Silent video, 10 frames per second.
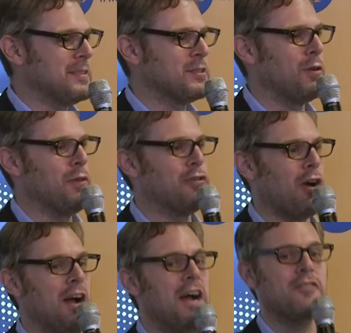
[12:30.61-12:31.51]
So sorry for
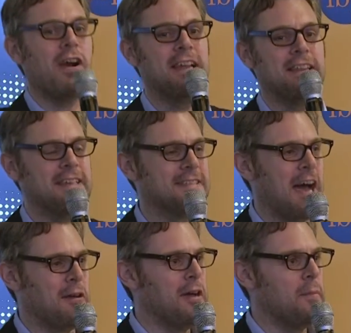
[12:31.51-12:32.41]
dragging things
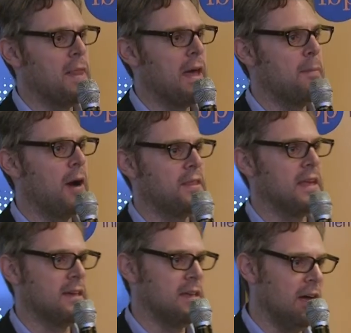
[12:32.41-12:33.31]
down a little bit there, but I
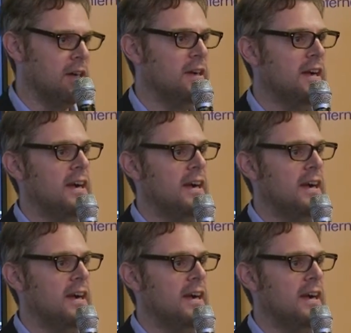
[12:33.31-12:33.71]
think, you know,